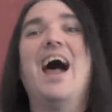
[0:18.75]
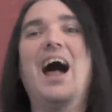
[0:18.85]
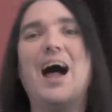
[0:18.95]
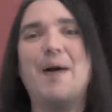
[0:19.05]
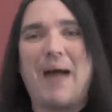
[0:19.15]

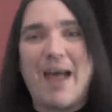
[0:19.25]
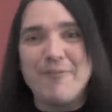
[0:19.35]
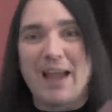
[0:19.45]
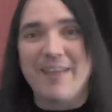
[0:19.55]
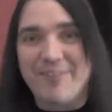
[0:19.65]

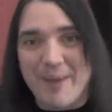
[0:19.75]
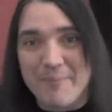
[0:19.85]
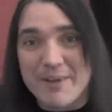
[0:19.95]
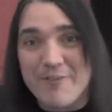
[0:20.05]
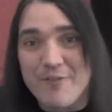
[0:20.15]
I've got
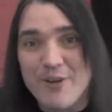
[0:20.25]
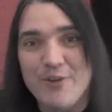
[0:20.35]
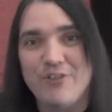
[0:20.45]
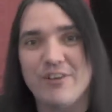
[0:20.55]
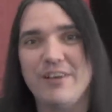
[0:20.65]
some
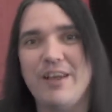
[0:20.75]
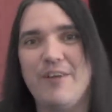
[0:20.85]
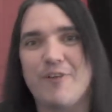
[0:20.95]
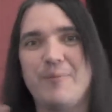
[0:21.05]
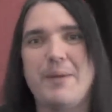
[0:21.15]
confusion
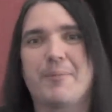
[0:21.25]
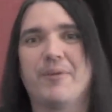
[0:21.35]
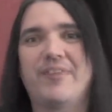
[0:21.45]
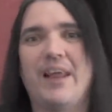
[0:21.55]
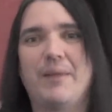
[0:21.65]
from
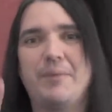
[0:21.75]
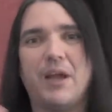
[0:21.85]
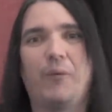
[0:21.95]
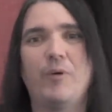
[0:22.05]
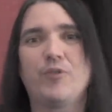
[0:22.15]
people sending me
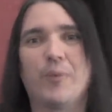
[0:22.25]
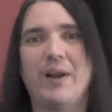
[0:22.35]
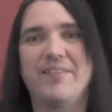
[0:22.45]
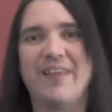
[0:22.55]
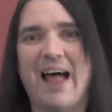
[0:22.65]
on which
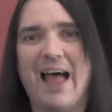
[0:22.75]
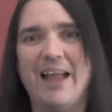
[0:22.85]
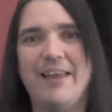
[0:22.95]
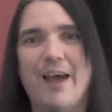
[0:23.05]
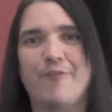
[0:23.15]
one is the
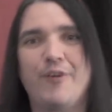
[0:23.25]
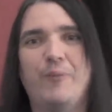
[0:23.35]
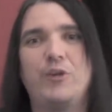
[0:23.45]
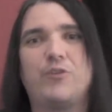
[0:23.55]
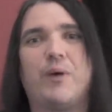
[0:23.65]
high def
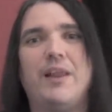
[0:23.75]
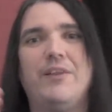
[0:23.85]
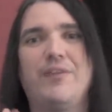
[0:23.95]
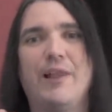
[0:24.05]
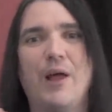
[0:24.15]
and which one
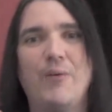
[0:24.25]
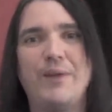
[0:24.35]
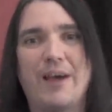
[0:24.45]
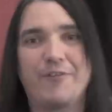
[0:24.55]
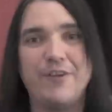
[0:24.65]
is the low
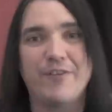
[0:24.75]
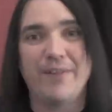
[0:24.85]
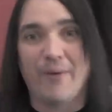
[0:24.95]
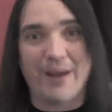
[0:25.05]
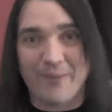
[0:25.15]
def,
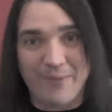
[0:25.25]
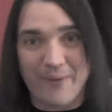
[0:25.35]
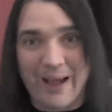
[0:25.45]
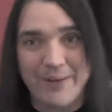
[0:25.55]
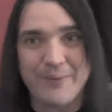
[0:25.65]
even though I don't
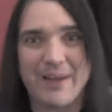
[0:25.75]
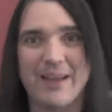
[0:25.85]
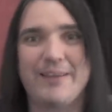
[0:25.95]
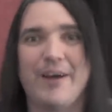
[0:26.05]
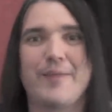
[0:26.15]
know how you
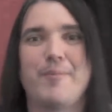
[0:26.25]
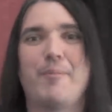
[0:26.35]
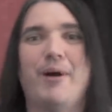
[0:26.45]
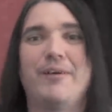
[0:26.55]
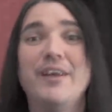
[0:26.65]
can't tell them
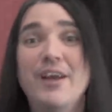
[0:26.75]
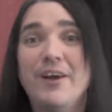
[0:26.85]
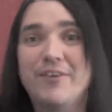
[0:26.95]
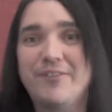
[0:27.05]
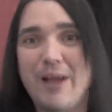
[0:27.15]
apart.
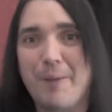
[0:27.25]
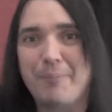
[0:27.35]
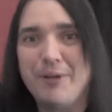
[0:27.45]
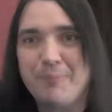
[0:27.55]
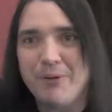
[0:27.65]
Christelle,
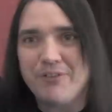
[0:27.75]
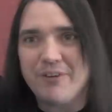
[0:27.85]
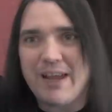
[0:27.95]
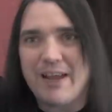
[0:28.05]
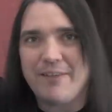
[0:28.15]
please put
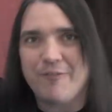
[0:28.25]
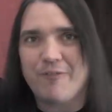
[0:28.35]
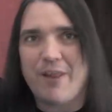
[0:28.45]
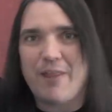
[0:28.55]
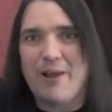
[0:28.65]
your hand in
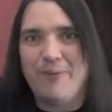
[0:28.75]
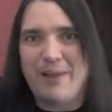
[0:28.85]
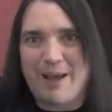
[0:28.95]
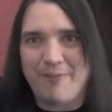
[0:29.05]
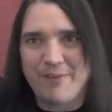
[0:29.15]
front of the low
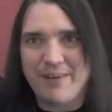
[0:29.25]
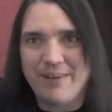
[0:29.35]
def.